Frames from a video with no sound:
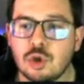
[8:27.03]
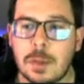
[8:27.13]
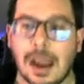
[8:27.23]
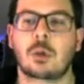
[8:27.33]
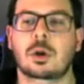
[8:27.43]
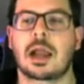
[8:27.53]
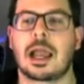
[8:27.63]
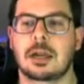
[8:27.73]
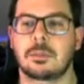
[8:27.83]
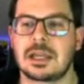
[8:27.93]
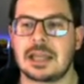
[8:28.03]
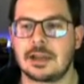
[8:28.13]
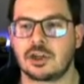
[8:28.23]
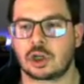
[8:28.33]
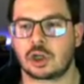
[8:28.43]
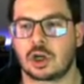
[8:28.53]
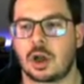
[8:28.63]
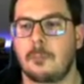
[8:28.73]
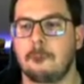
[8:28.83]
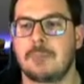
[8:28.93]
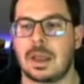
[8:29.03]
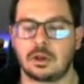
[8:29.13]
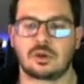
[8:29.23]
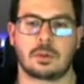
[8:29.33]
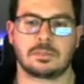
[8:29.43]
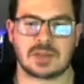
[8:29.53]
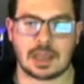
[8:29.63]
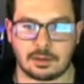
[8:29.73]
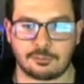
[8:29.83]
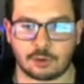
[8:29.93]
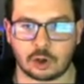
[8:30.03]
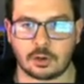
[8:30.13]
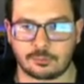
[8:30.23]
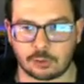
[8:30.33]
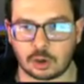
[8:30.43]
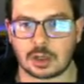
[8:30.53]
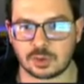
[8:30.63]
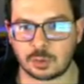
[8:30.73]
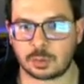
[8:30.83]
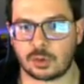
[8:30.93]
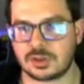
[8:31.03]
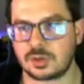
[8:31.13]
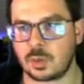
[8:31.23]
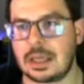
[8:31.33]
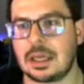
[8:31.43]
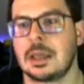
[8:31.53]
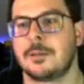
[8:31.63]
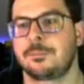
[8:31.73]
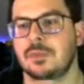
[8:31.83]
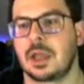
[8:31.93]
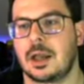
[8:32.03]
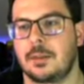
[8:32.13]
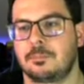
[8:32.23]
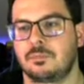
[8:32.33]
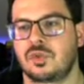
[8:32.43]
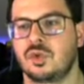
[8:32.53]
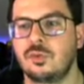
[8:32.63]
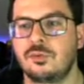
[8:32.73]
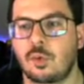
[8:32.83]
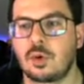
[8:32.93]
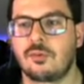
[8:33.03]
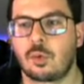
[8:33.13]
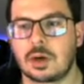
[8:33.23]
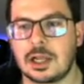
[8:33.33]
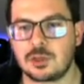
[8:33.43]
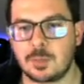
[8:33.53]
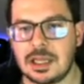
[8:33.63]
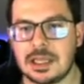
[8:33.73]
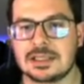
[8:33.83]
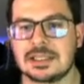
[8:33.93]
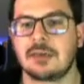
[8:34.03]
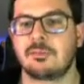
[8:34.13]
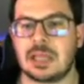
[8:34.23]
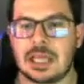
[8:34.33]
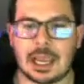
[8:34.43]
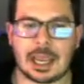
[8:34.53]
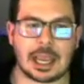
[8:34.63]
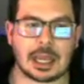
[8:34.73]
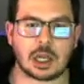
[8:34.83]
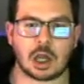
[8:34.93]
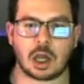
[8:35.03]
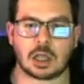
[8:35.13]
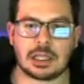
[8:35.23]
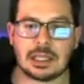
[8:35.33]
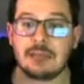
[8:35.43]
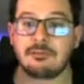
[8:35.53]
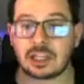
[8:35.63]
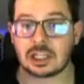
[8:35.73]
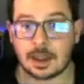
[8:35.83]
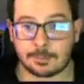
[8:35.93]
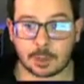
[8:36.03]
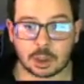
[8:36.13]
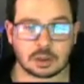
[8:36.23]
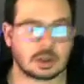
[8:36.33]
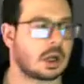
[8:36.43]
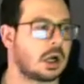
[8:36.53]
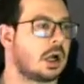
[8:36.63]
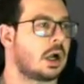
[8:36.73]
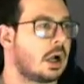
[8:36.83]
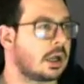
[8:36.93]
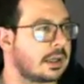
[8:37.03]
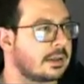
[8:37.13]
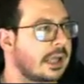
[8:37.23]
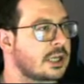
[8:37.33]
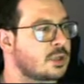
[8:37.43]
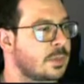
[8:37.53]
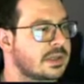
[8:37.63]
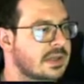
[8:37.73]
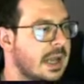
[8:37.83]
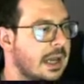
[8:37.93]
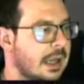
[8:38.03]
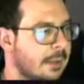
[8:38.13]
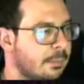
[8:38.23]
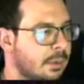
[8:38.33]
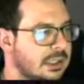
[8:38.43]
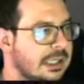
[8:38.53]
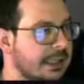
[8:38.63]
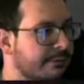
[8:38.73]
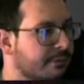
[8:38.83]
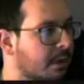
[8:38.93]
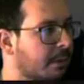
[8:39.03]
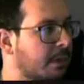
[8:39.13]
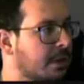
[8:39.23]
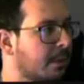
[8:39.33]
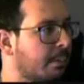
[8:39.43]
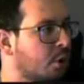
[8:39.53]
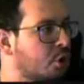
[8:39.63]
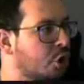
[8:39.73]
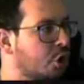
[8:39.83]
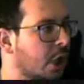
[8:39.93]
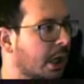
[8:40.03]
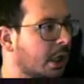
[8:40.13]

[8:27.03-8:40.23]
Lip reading: Power Adamant Nature Belly Drum set for Azumarill this week. 244 in HP to give me an even number on the HP stat, I believe. Let me double check.